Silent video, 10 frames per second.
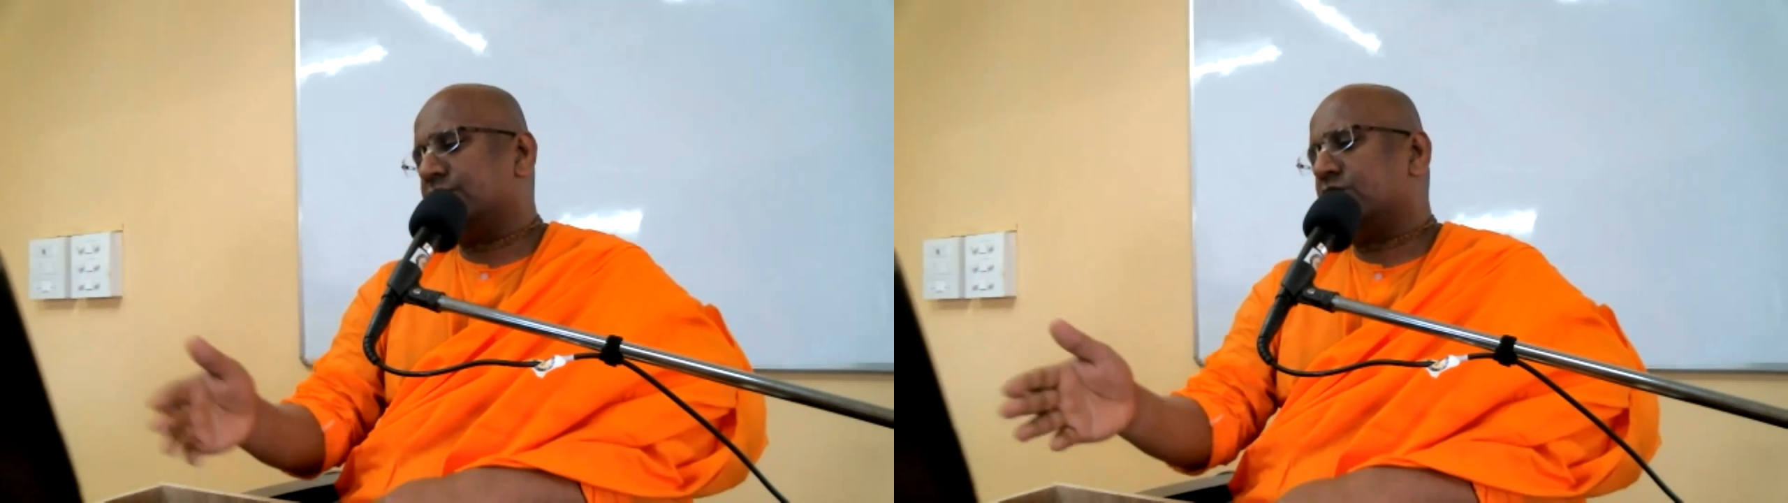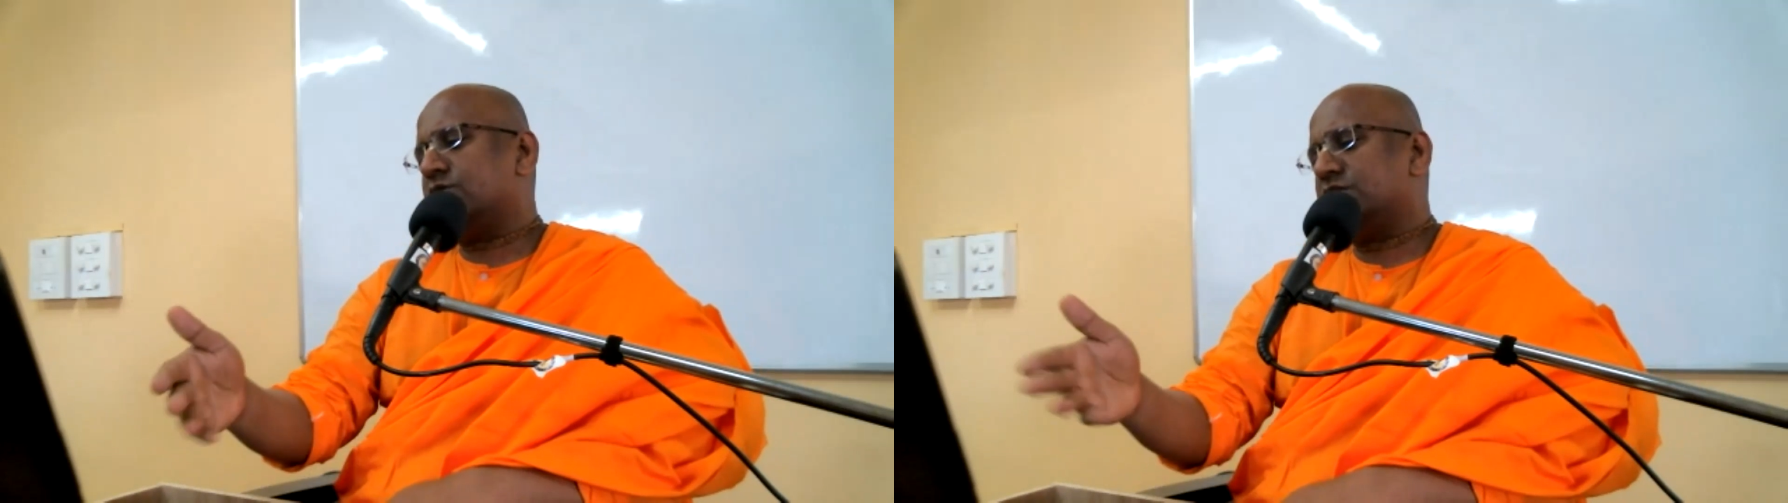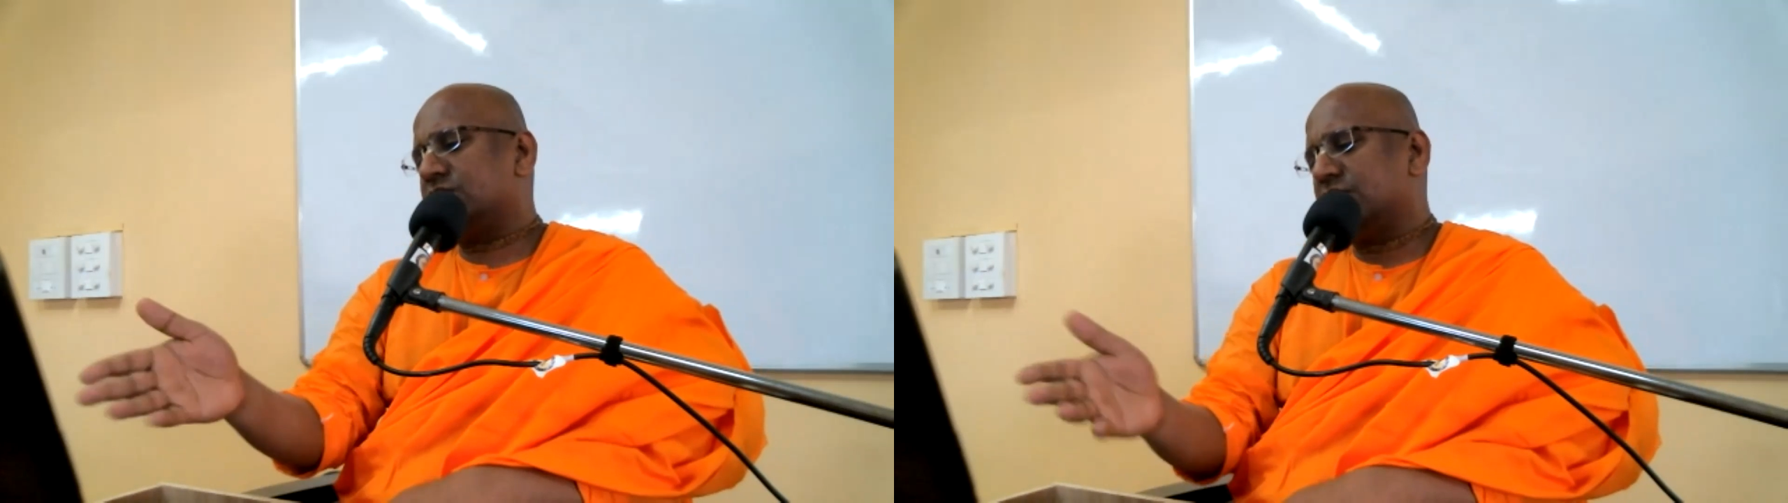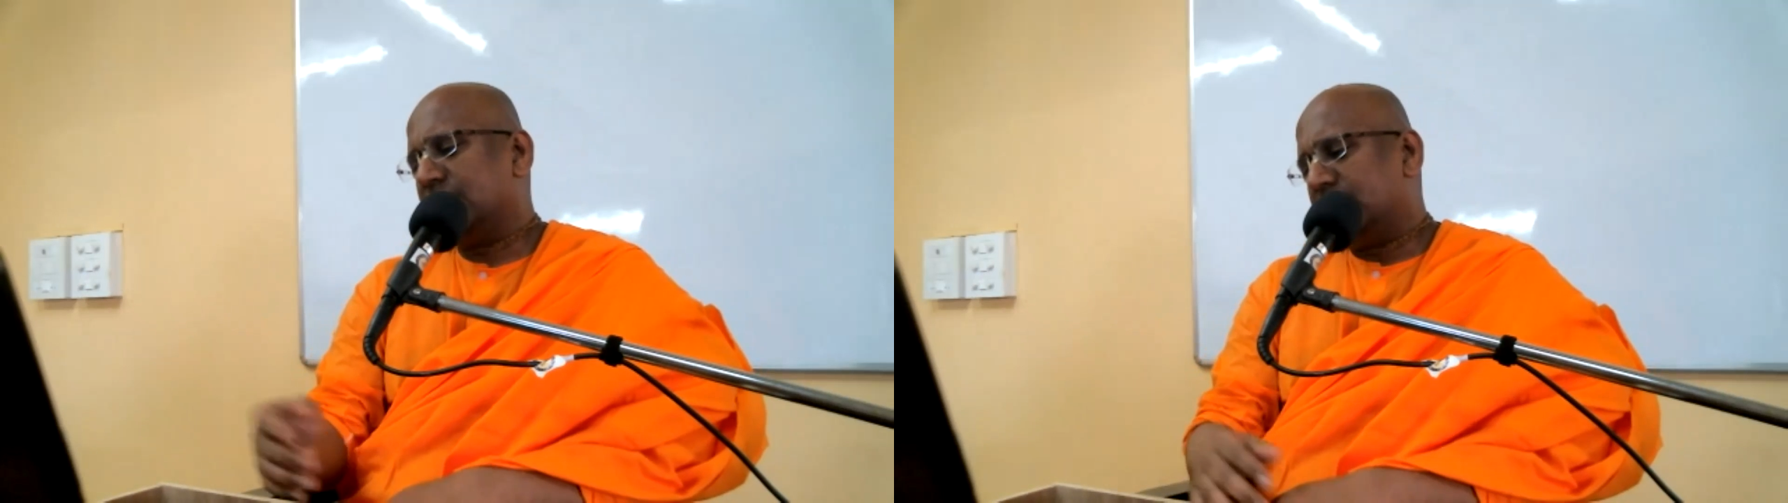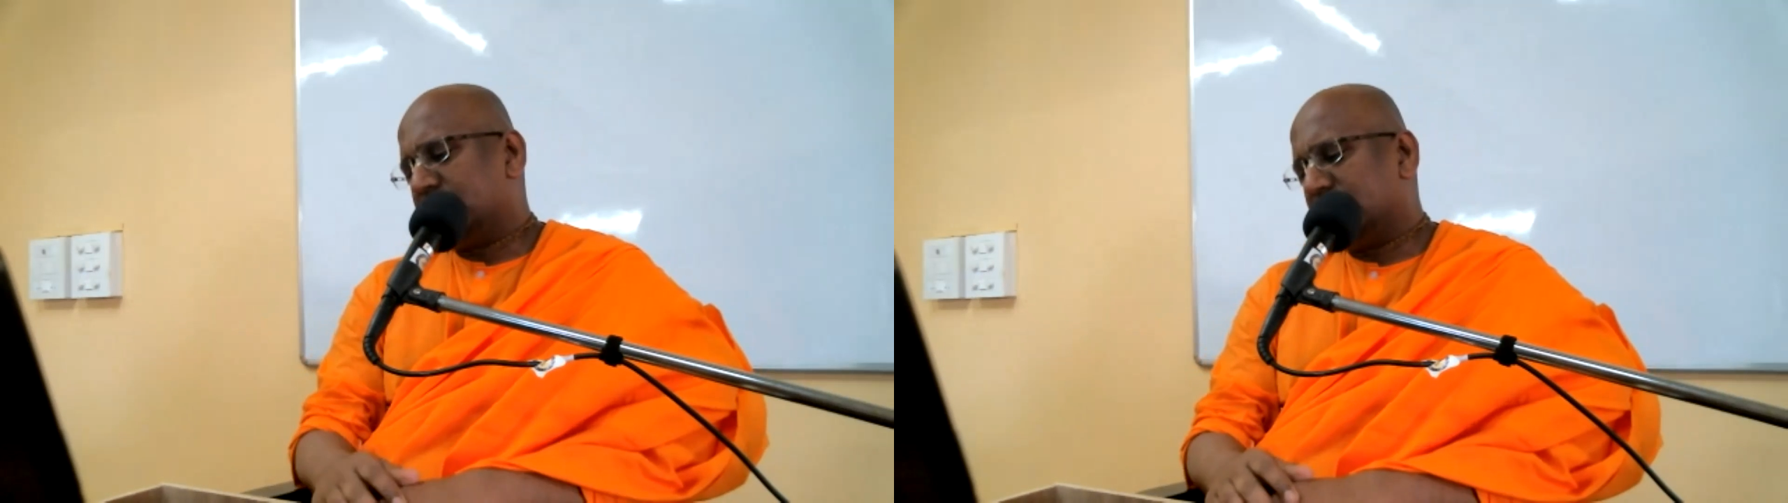because
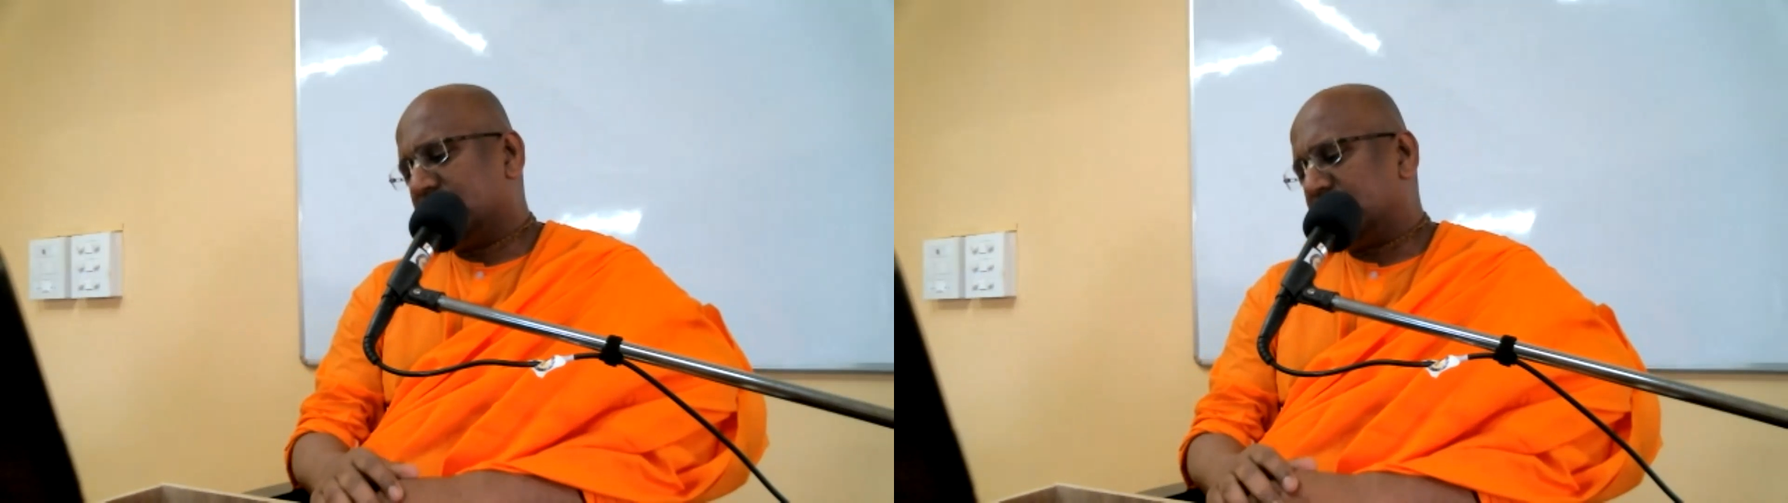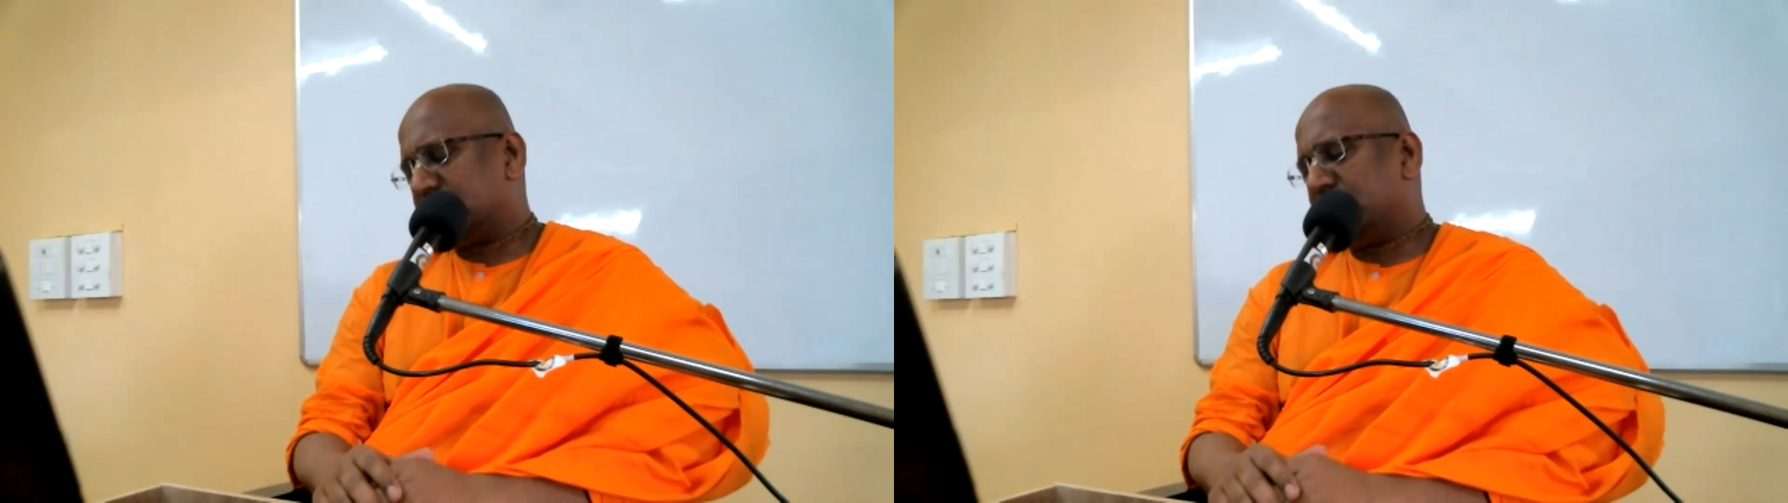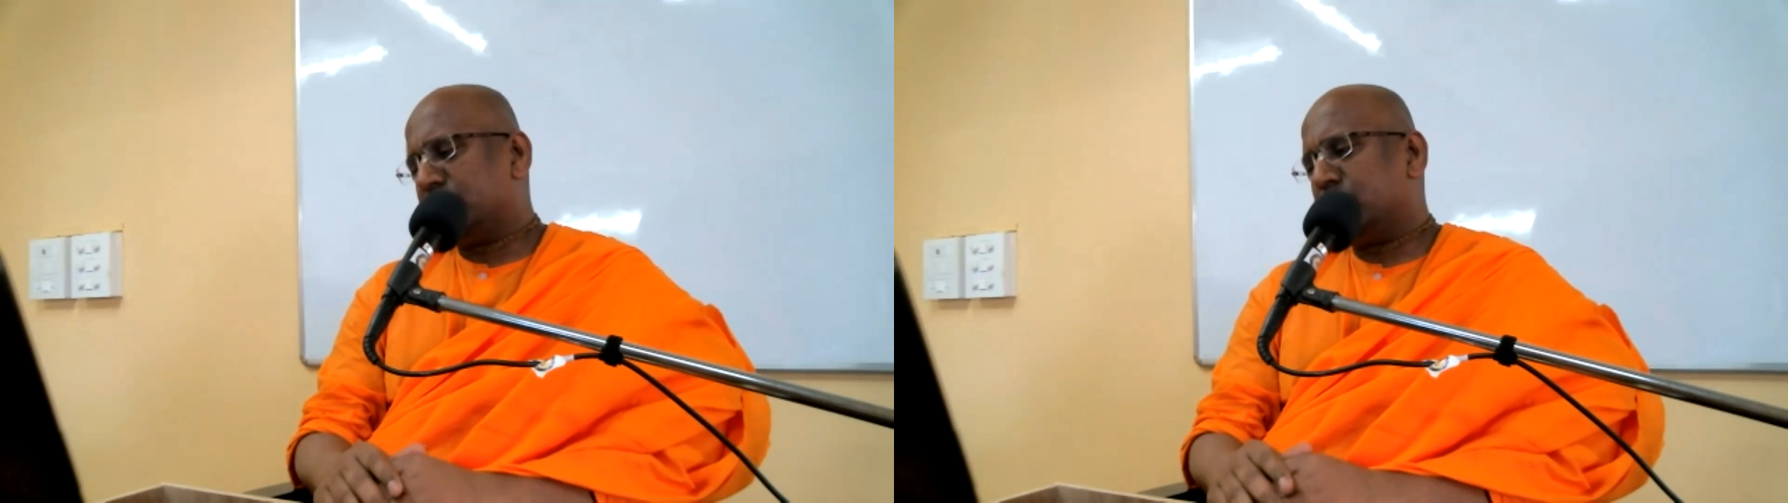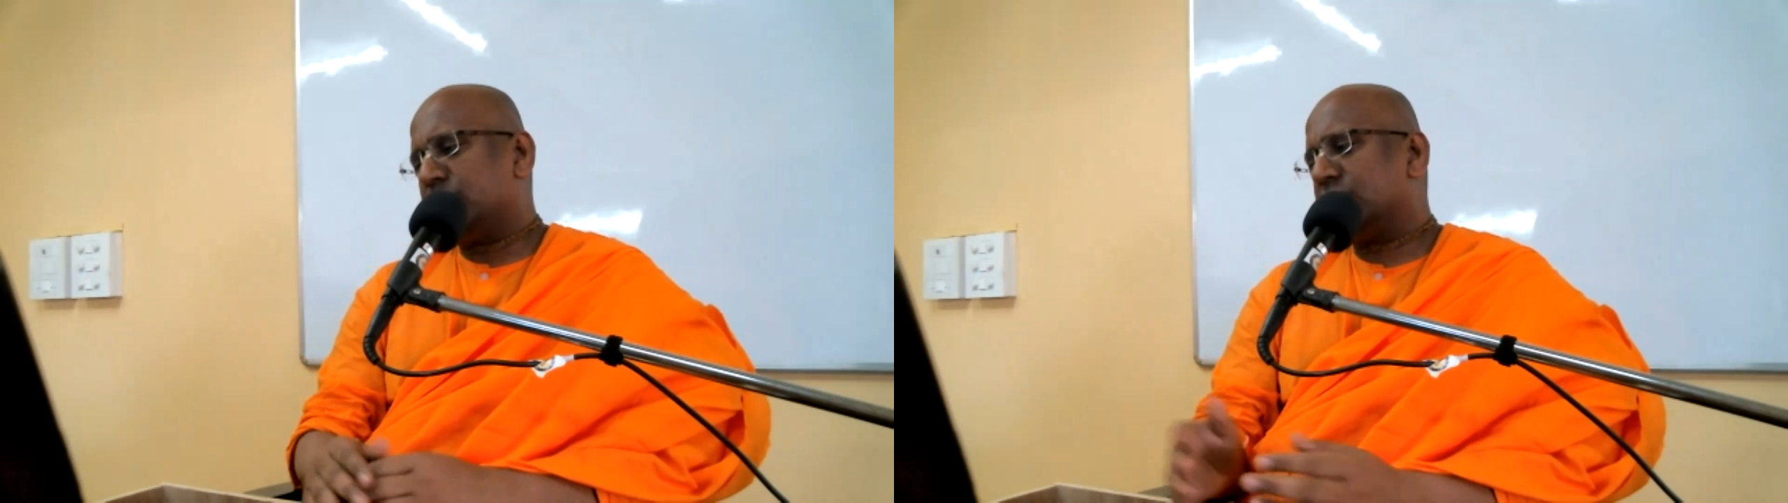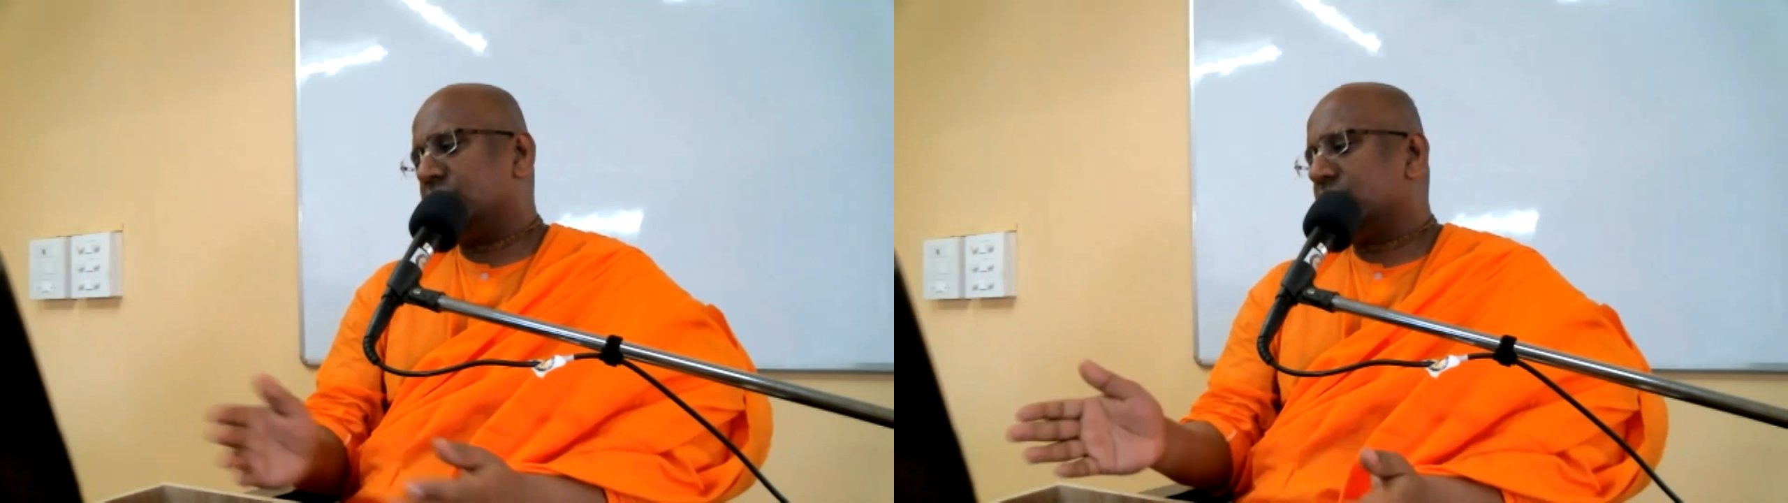the Ashtanga
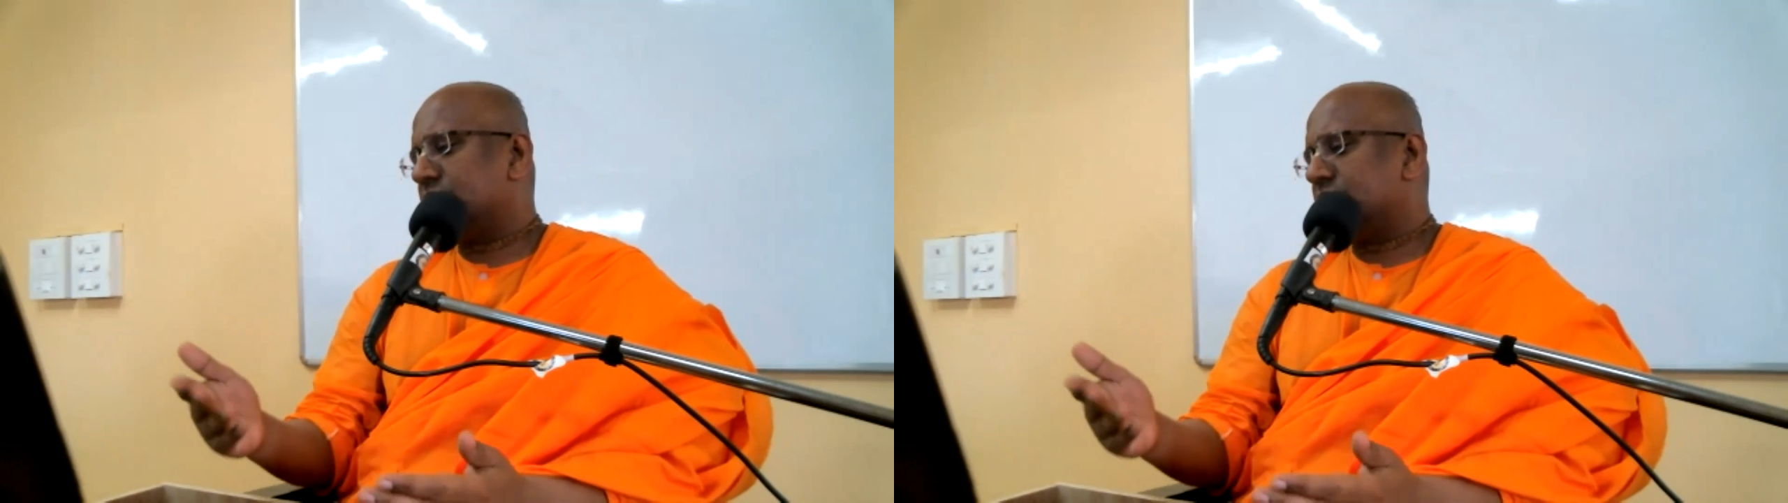Yoga